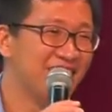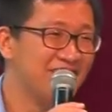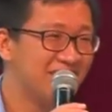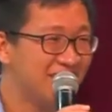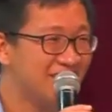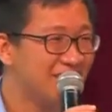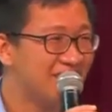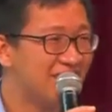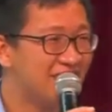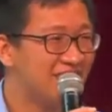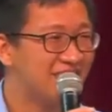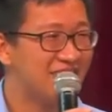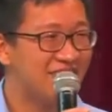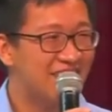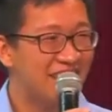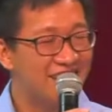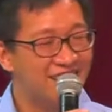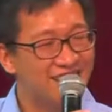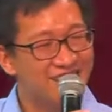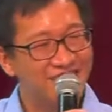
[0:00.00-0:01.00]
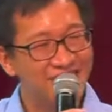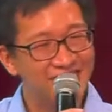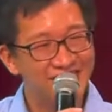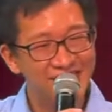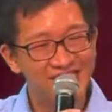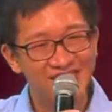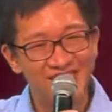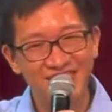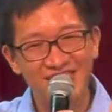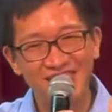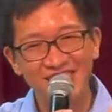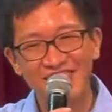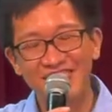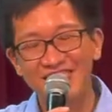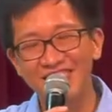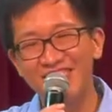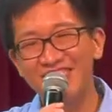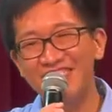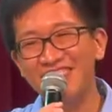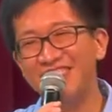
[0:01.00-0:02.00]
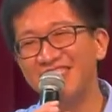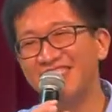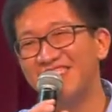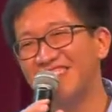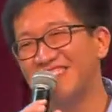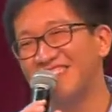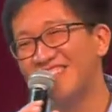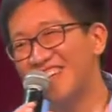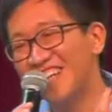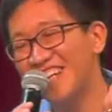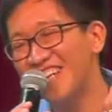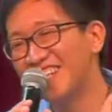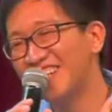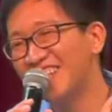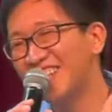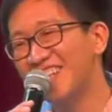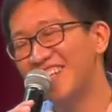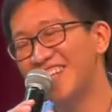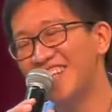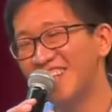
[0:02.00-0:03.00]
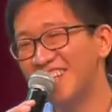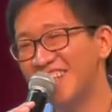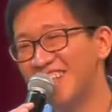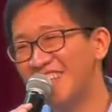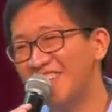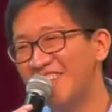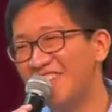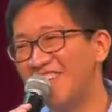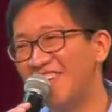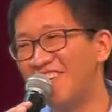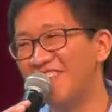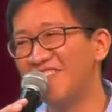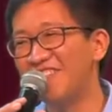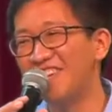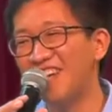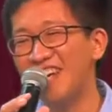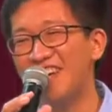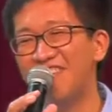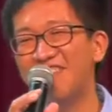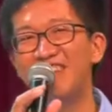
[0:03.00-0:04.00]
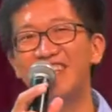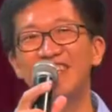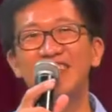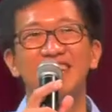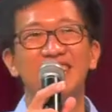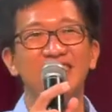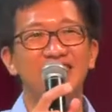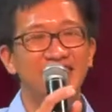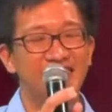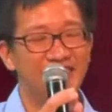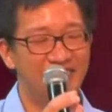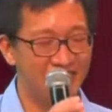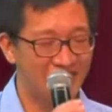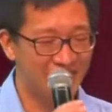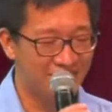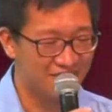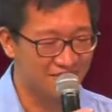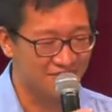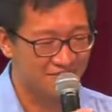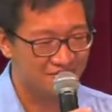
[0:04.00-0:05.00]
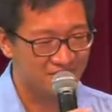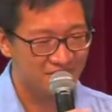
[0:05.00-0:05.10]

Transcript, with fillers: This is so central to what the kingdom of heaven is about.